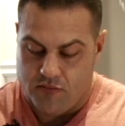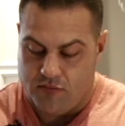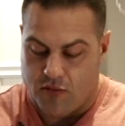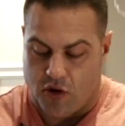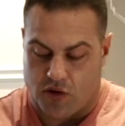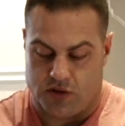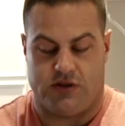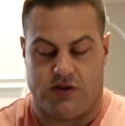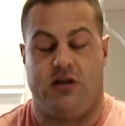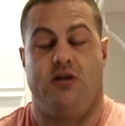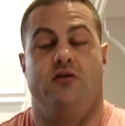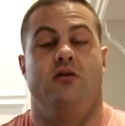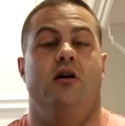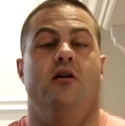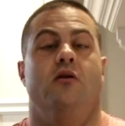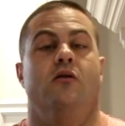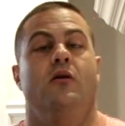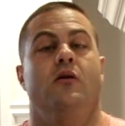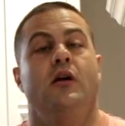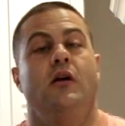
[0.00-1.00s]
most of you
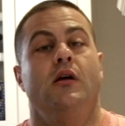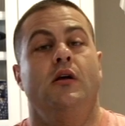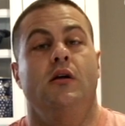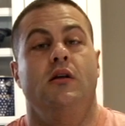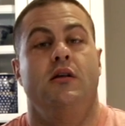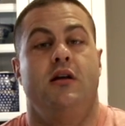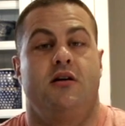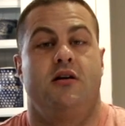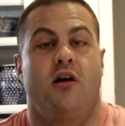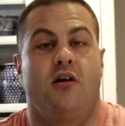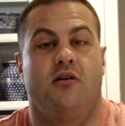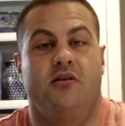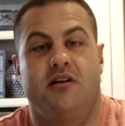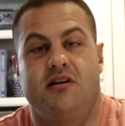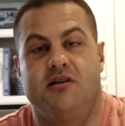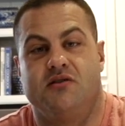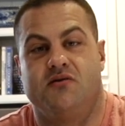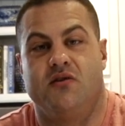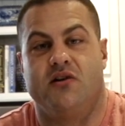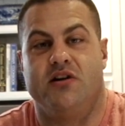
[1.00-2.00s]
know that
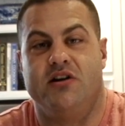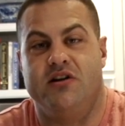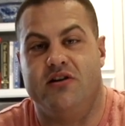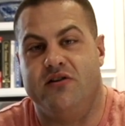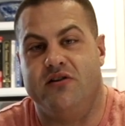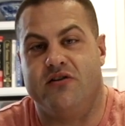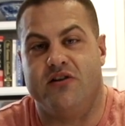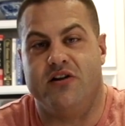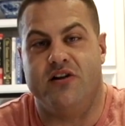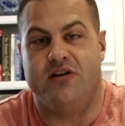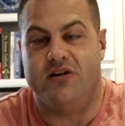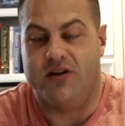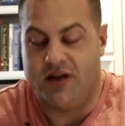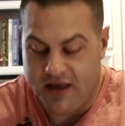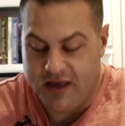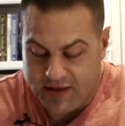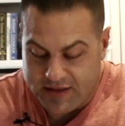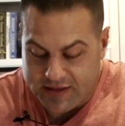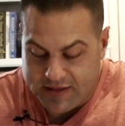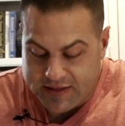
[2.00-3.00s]
garlic is very good for you.
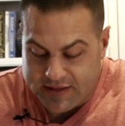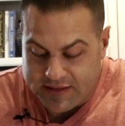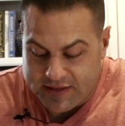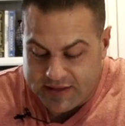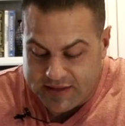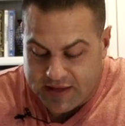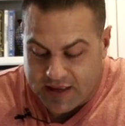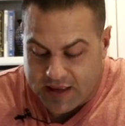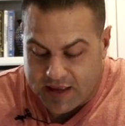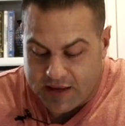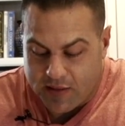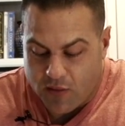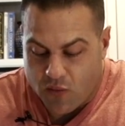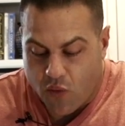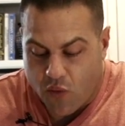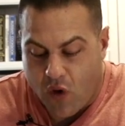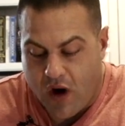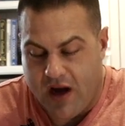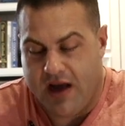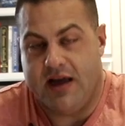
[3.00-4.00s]

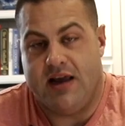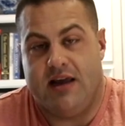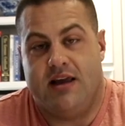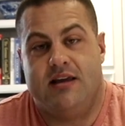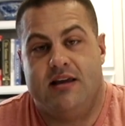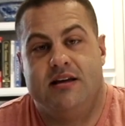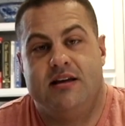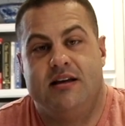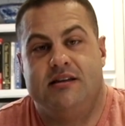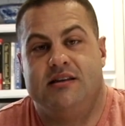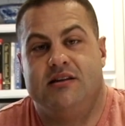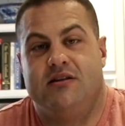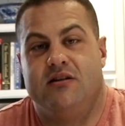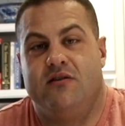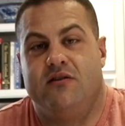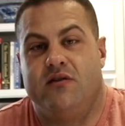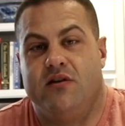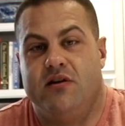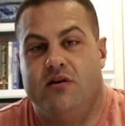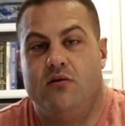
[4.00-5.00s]
Why is it
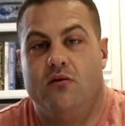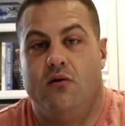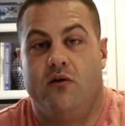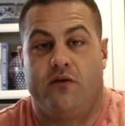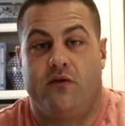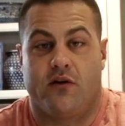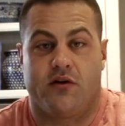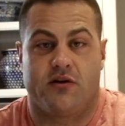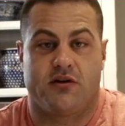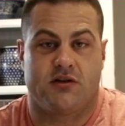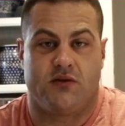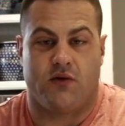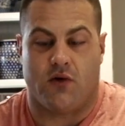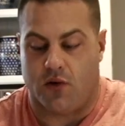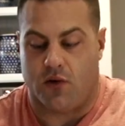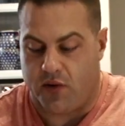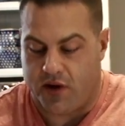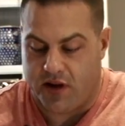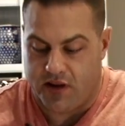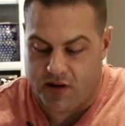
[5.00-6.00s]
good for you? First of
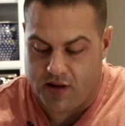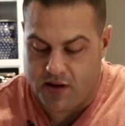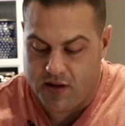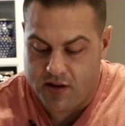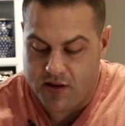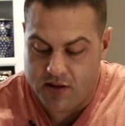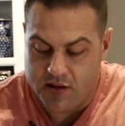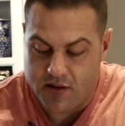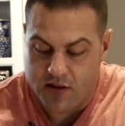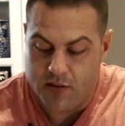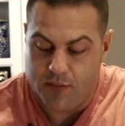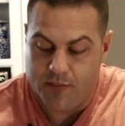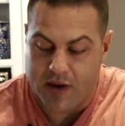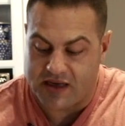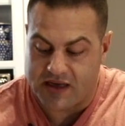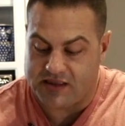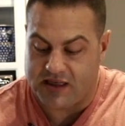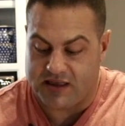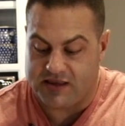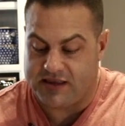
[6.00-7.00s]
all, one of the
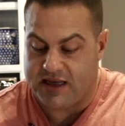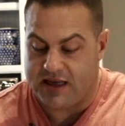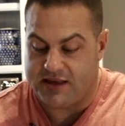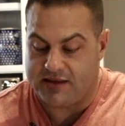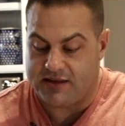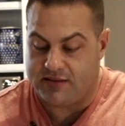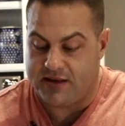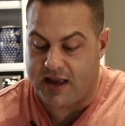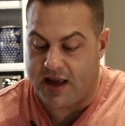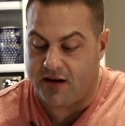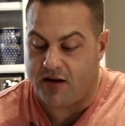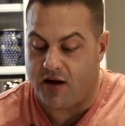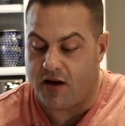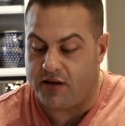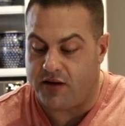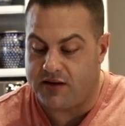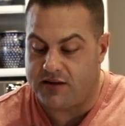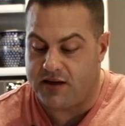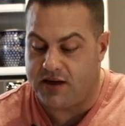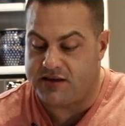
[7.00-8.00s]
best things that
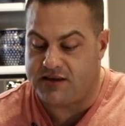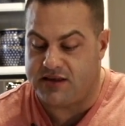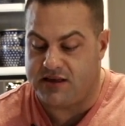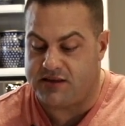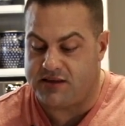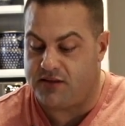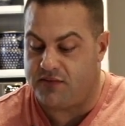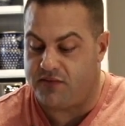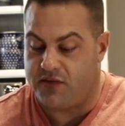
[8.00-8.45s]
garlic does, it's a